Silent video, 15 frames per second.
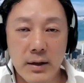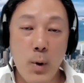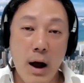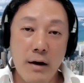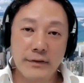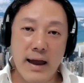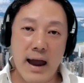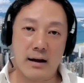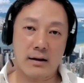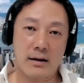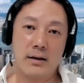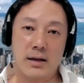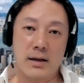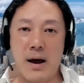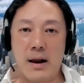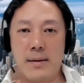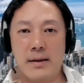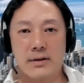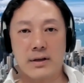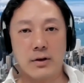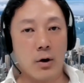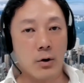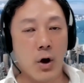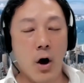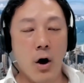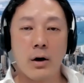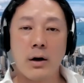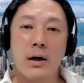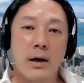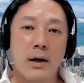wealth tech developments in Hong
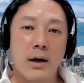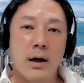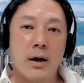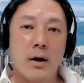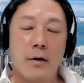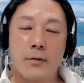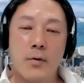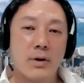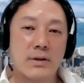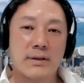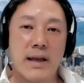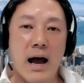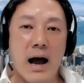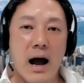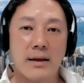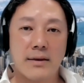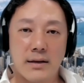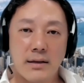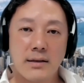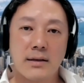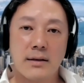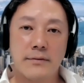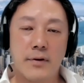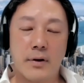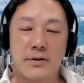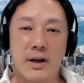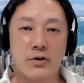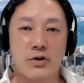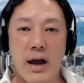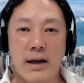Kong. Of course, there are others,
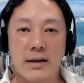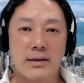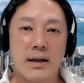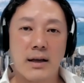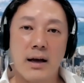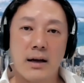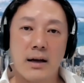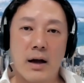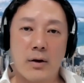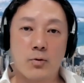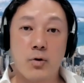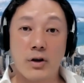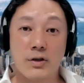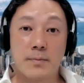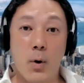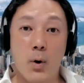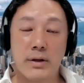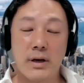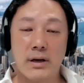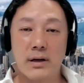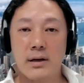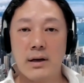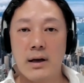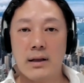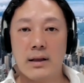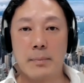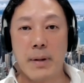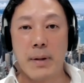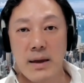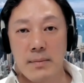such as cross-border
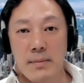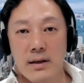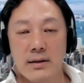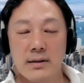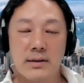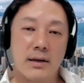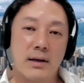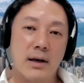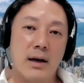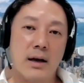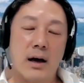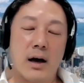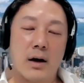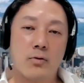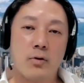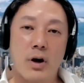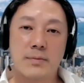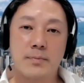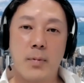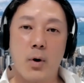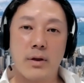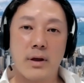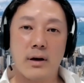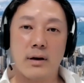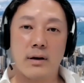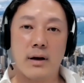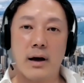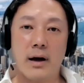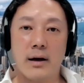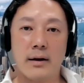payments,
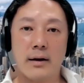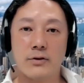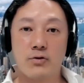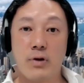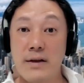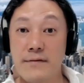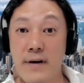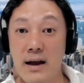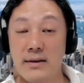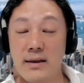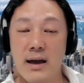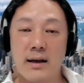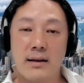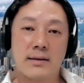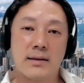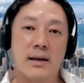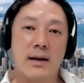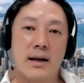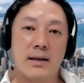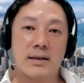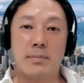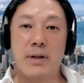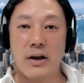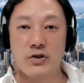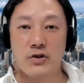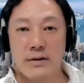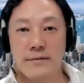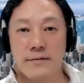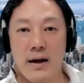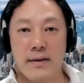cross-border trade finance, supply
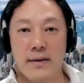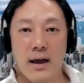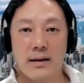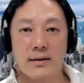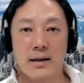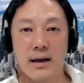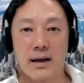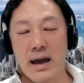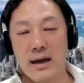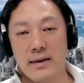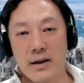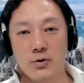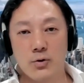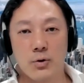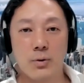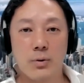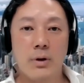chain finance. Again, as